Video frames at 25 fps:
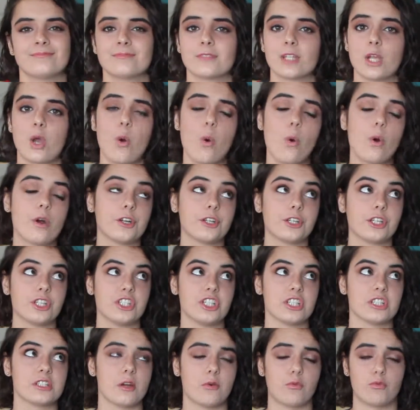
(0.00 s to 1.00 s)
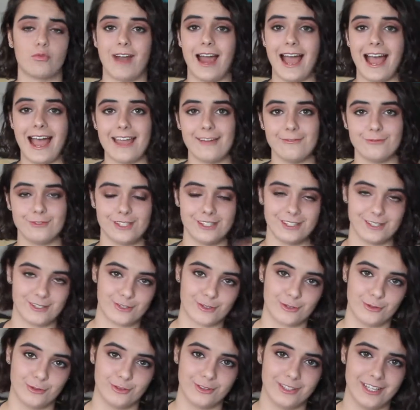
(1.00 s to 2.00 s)
or you could just arrive to
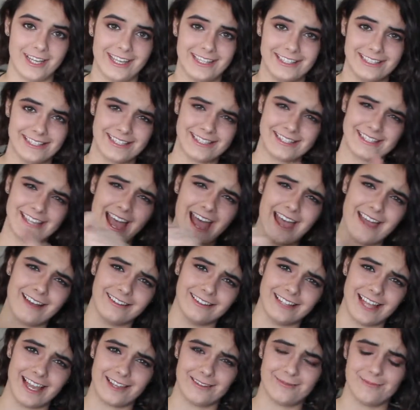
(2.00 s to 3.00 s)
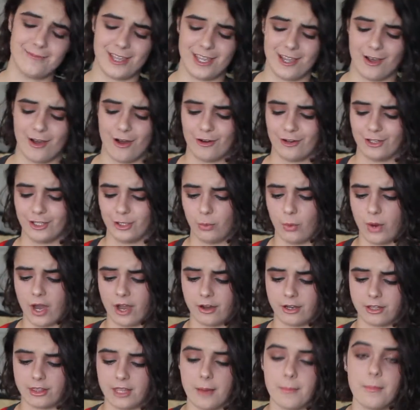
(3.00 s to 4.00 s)
school in style like me, already
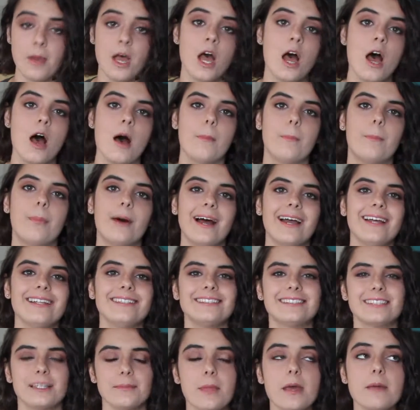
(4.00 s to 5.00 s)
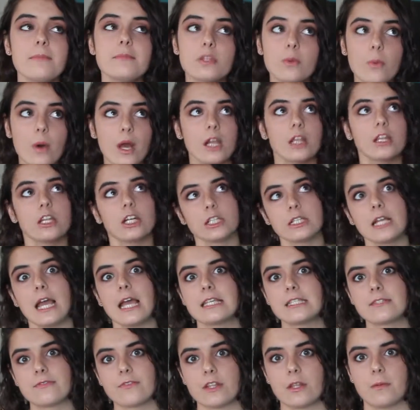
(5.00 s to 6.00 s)
wearing them, but sometimes you want to look
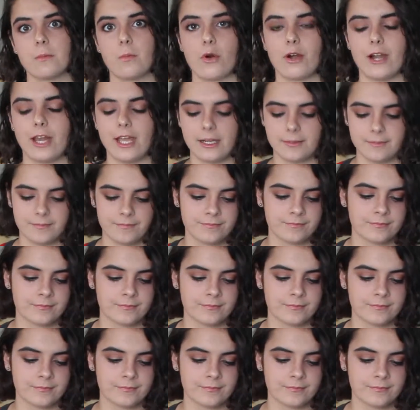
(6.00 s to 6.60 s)
nice for the morning.